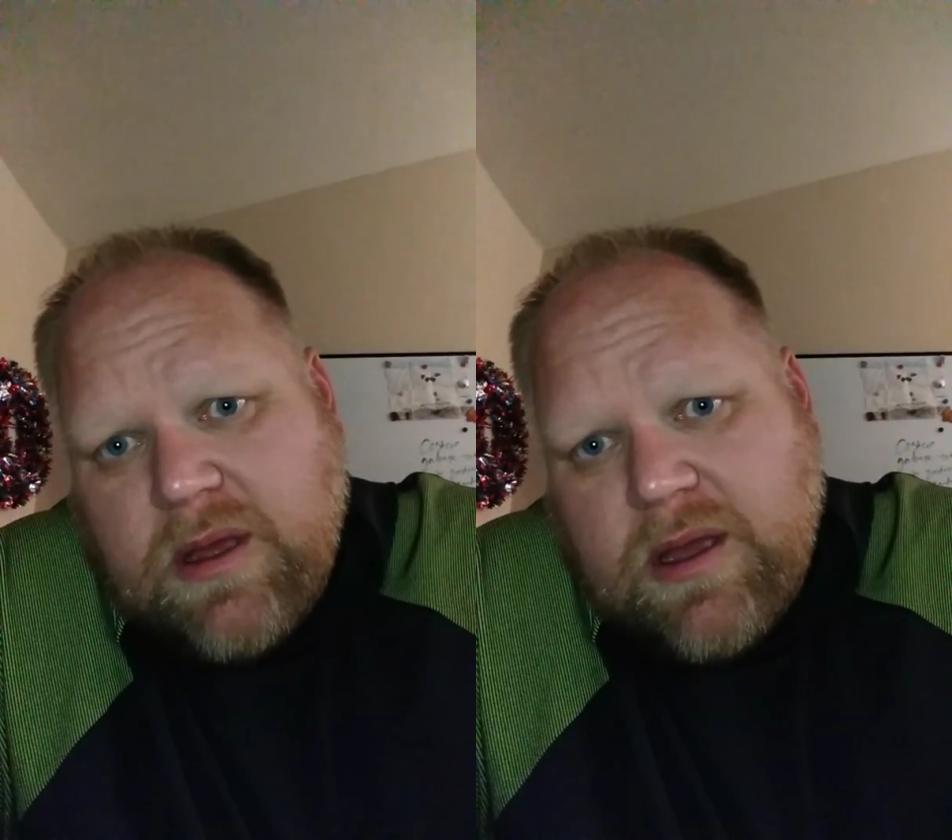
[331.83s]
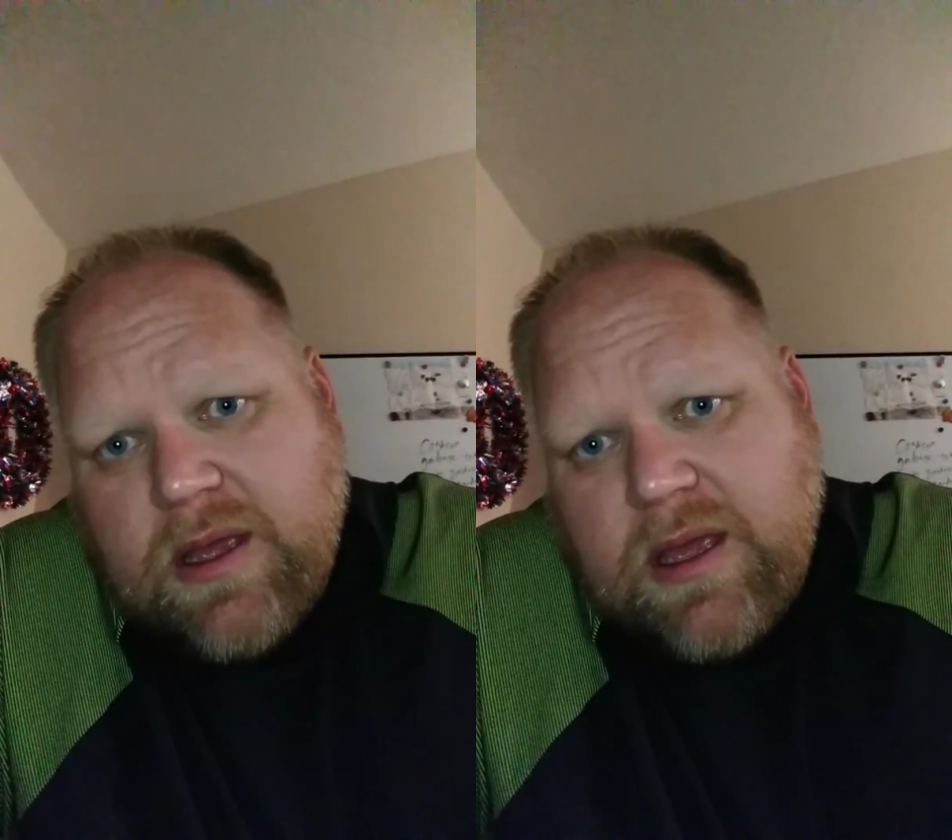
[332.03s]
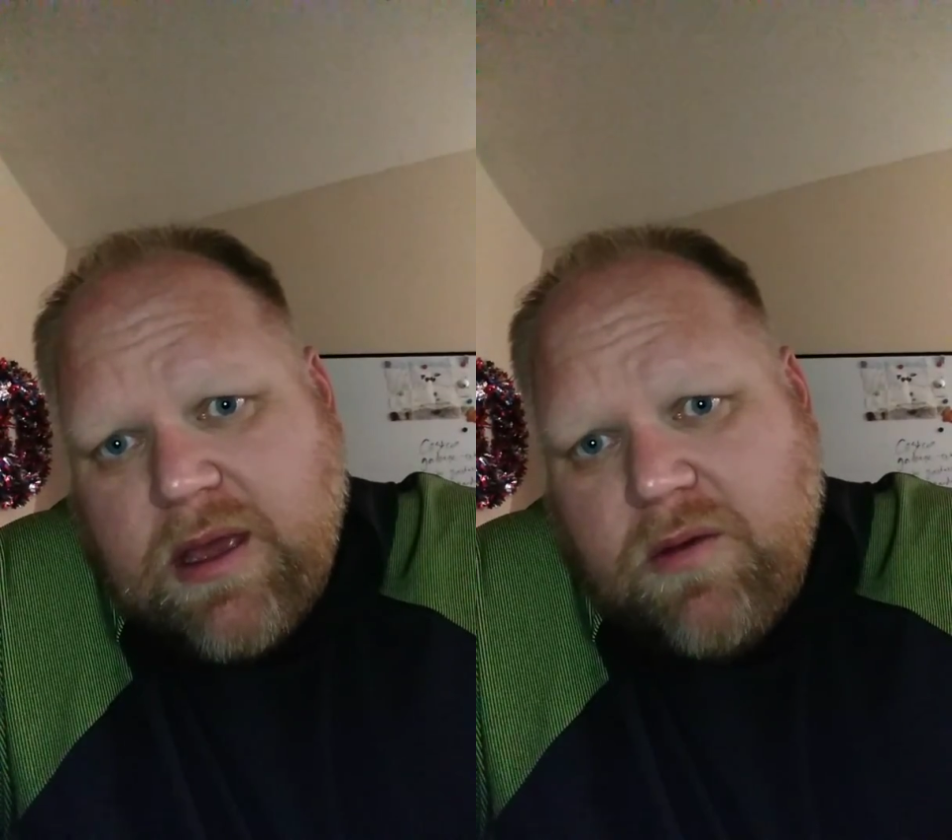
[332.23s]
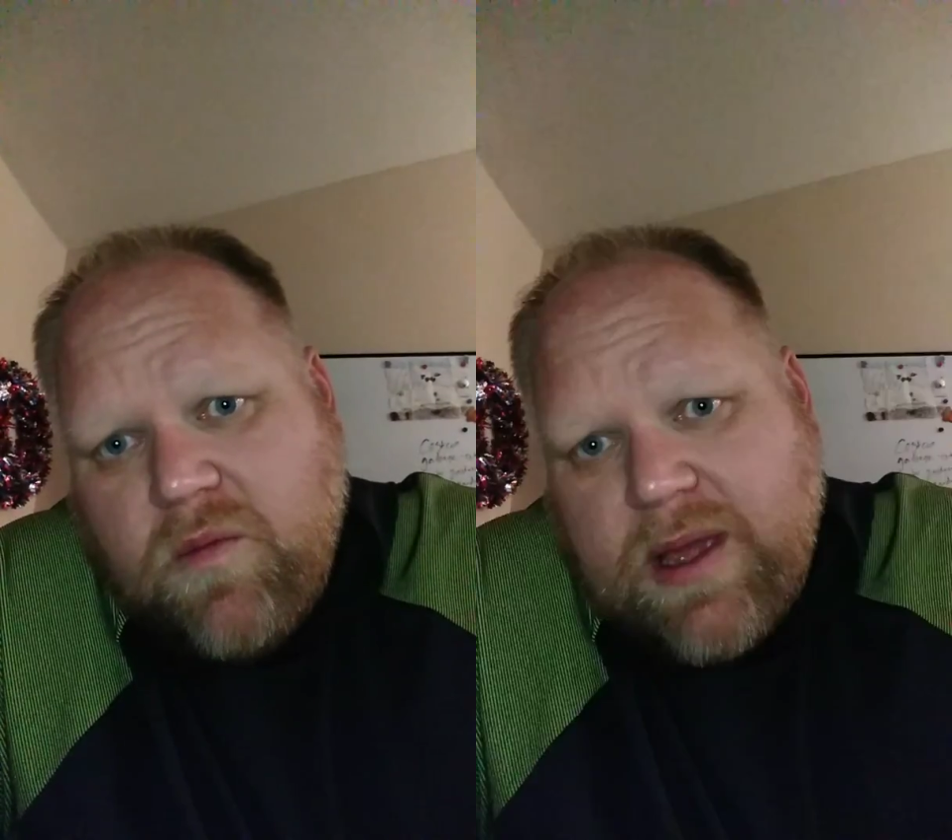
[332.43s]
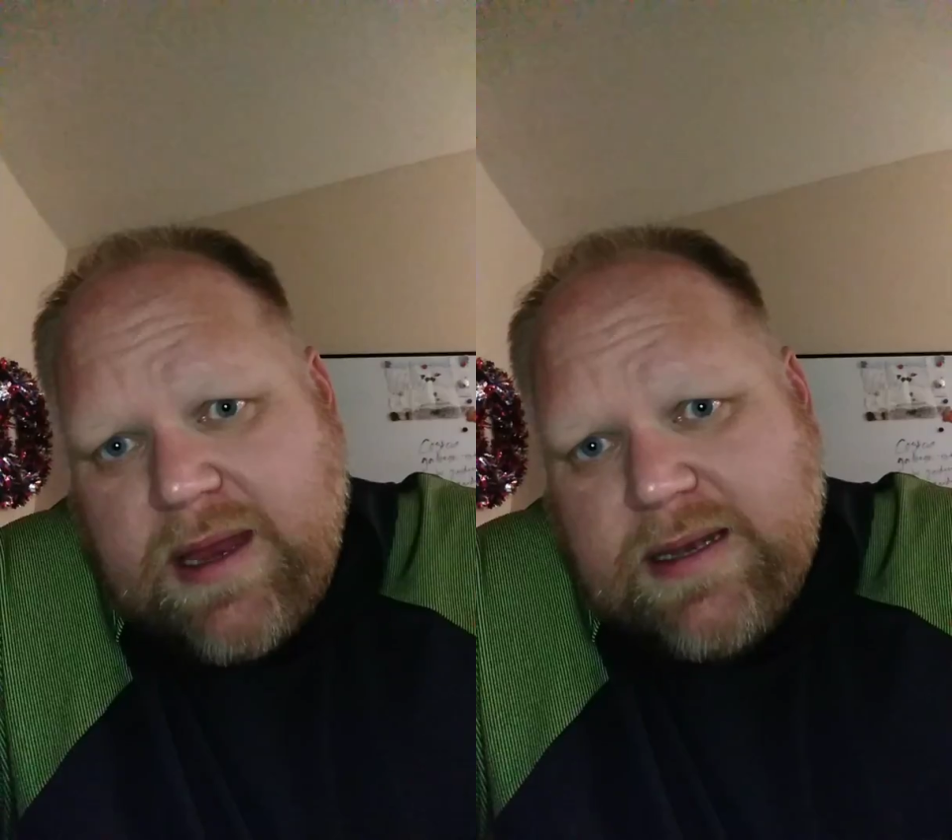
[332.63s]
I can't
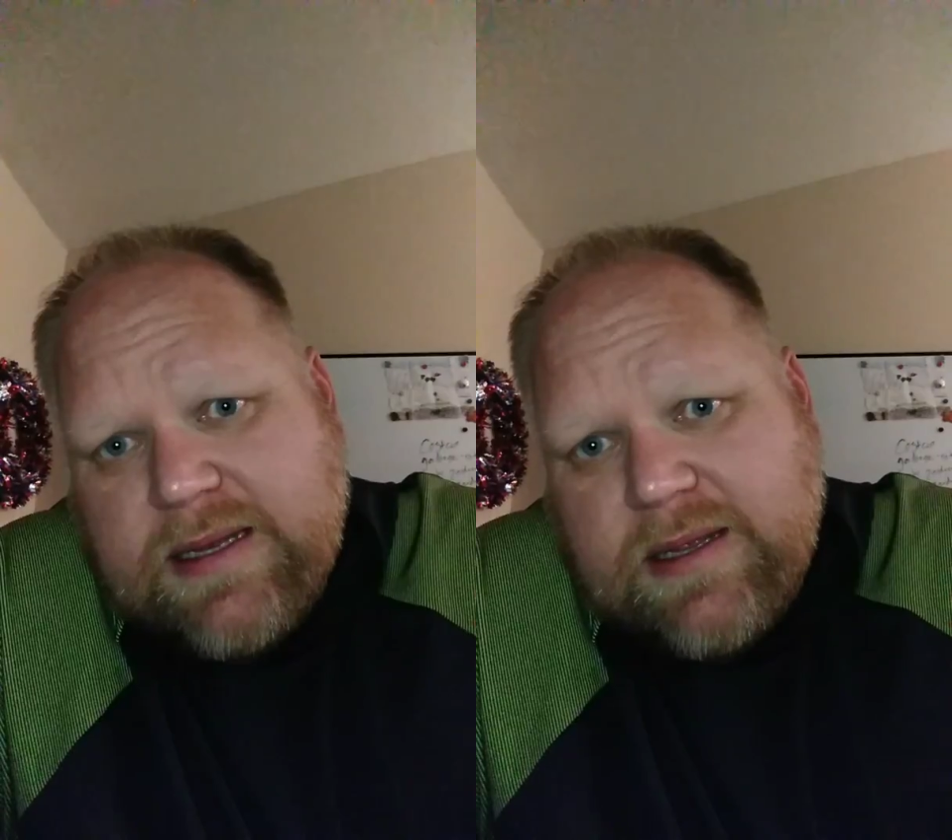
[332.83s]
wait